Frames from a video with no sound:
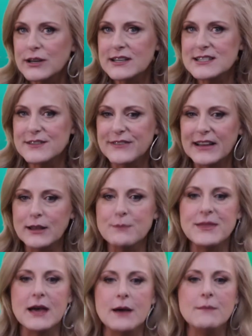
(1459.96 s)
to develop
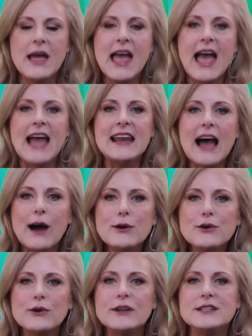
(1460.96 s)
them, and how
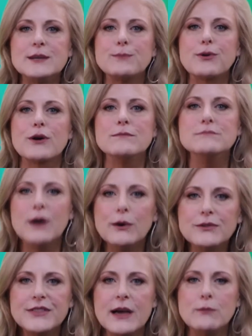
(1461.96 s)
you're going to
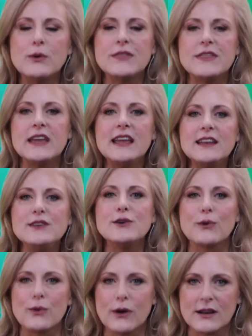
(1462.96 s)
promote them within your
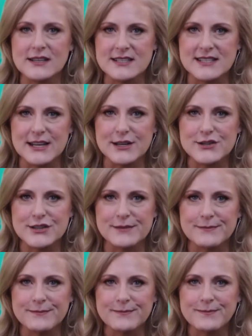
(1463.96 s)

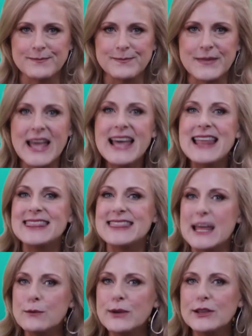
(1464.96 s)
organization.
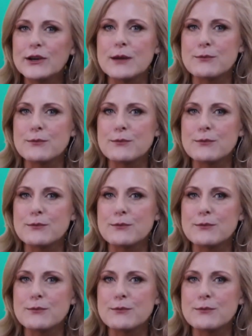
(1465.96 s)
Then we look at